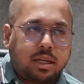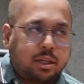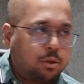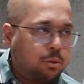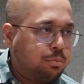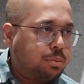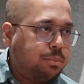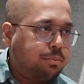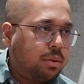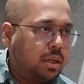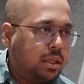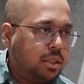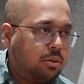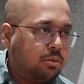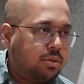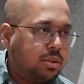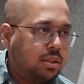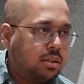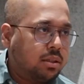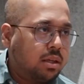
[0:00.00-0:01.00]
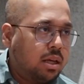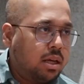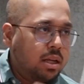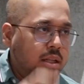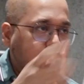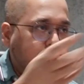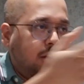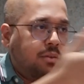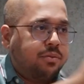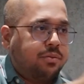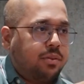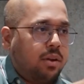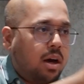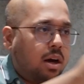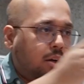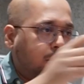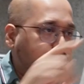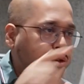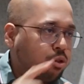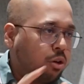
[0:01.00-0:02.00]
that your people are using, the
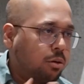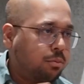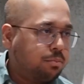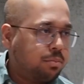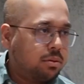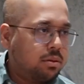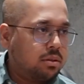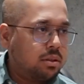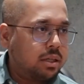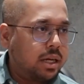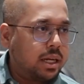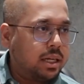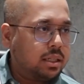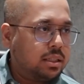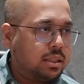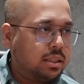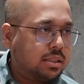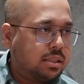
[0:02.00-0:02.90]
flower shop, right?